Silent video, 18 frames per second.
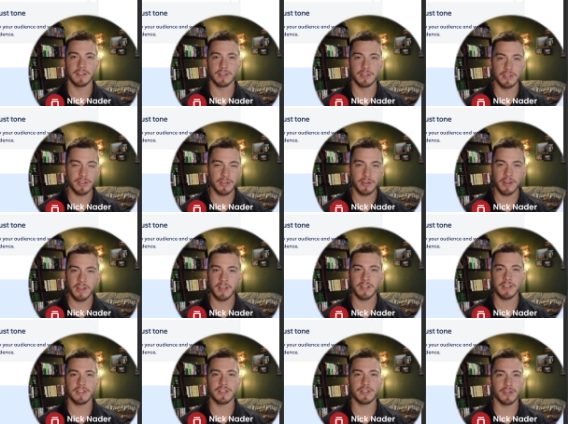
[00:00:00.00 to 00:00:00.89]

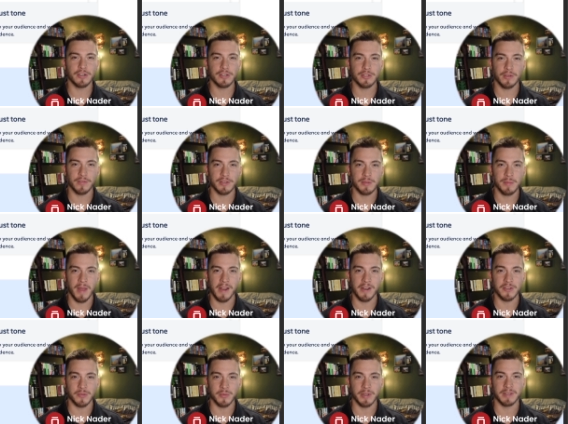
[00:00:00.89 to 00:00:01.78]
Jira, Jira Service
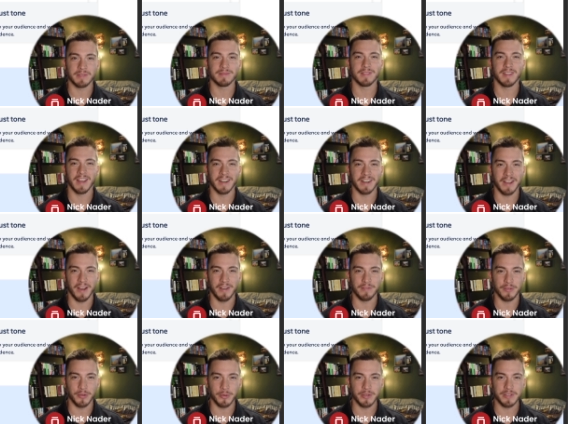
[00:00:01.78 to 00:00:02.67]
Management, and
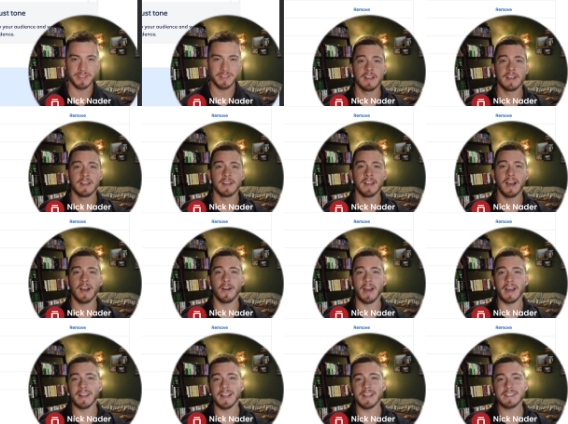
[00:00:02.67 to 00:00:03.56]
Confluence. Now,
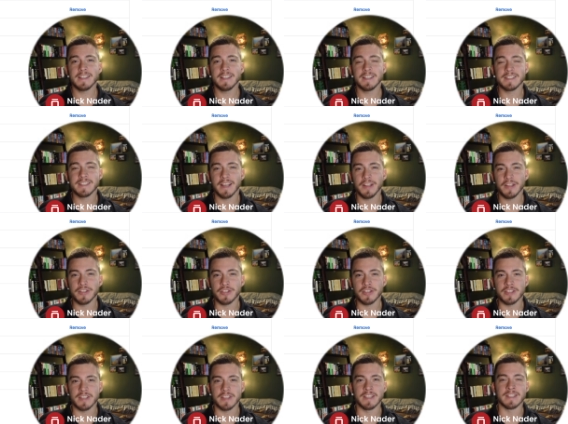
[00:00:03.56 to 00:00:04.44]
Atlassian
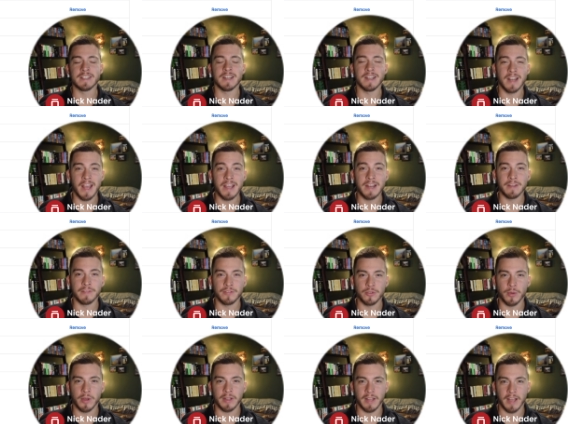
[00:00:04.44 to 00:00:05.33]
Intelligence is native
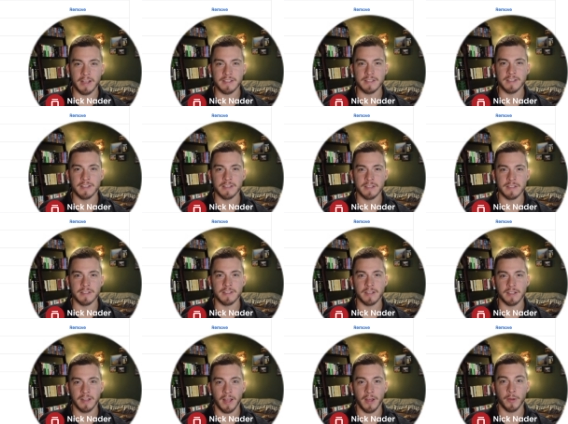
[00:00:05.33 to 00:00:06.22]
to
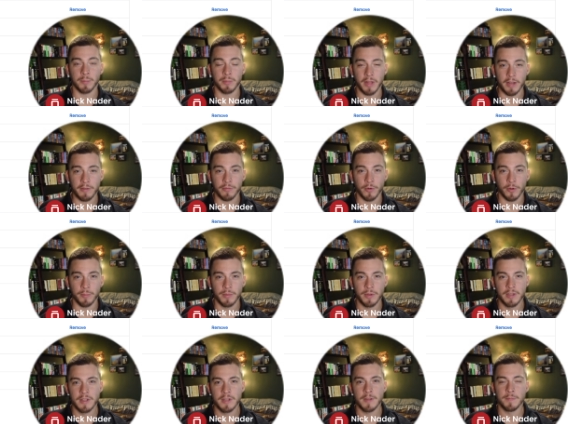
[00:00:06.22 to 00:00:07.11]
Atlassian's cloud platform
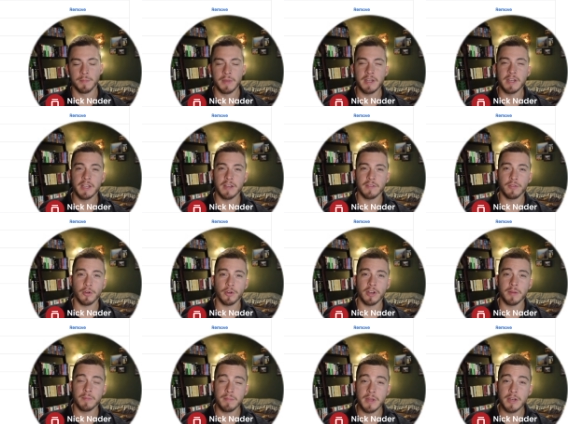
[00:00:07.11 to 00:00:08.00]
meaning if you're
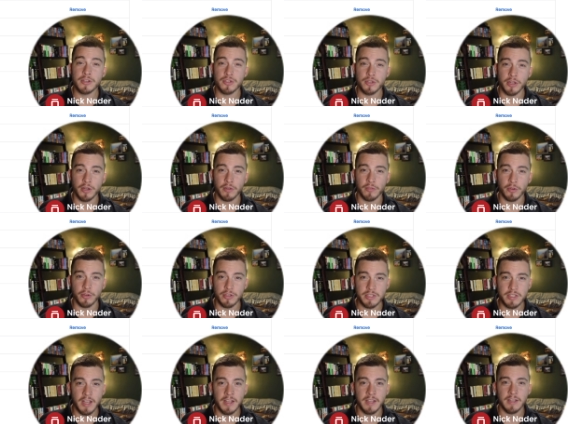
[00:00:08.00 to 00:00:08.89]
an administrator for your
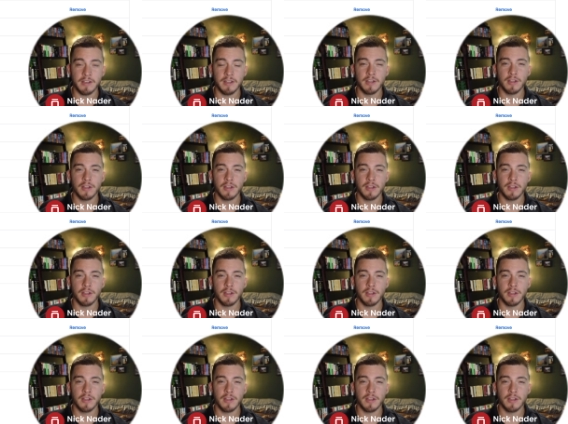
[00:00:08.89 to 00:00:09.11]
site,